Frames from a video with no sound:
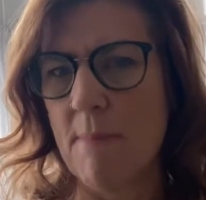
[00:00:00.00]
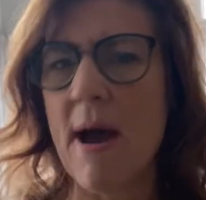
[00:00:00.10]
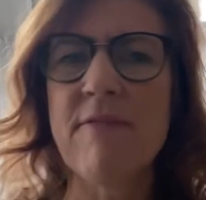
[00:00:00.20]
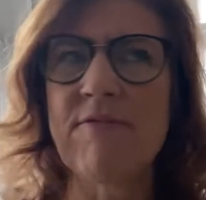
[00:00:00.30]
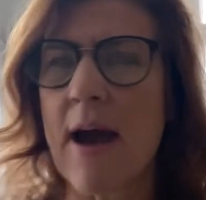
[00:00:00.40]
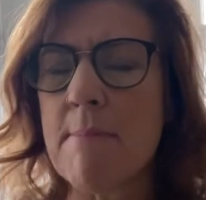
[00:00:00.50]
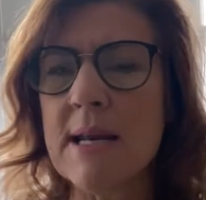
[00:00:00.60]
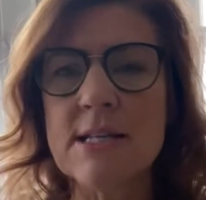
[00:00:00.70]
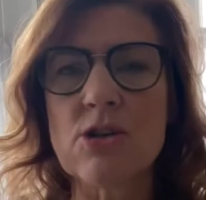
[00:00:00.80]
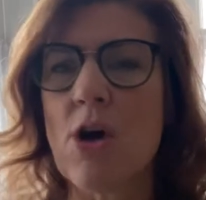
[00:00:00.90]
and my
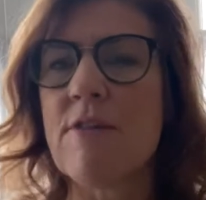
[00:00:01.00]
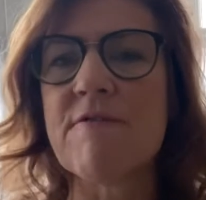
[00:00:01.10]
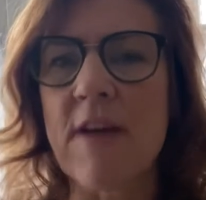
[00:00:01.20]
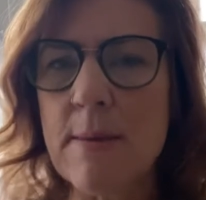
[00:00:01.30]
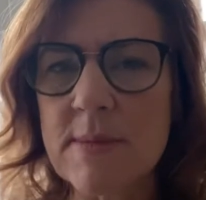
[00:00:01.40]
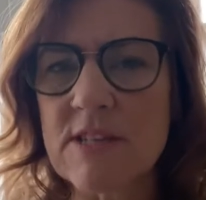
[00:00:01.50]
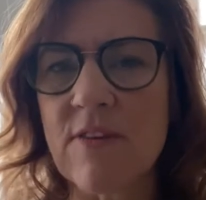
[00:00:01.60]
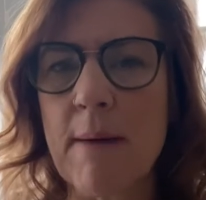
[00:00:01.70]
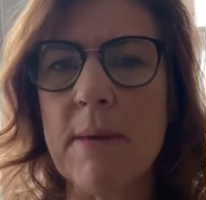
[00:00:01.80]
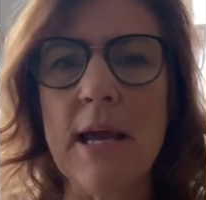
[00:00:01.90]
family's not a famous
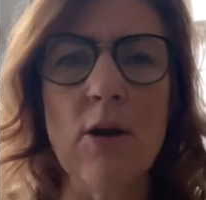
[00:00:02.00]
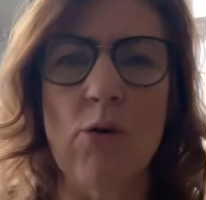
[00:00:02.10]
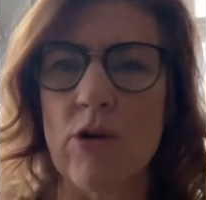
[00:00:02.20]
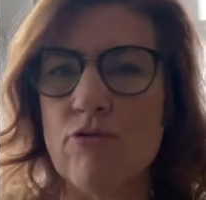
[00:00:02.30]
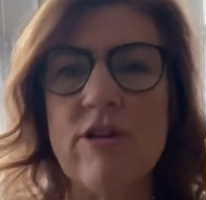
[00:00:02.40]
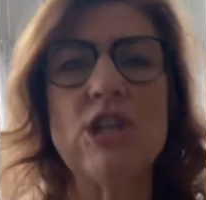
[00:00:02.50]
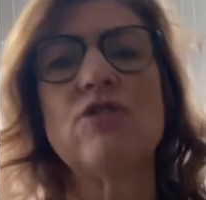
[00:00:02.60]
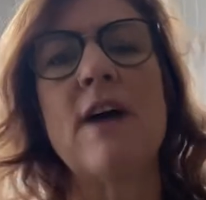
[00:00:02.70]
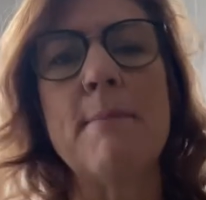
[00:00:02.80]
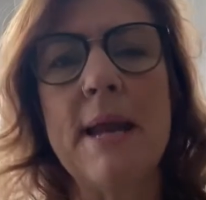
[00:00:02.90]
family or a rich
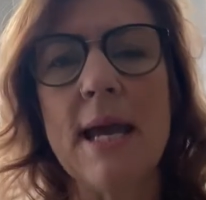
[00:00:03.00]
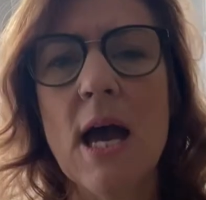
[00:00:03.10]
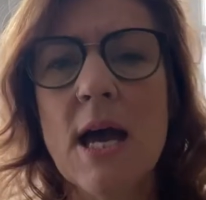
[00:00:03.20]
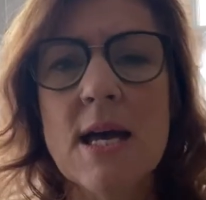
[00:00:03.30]
family,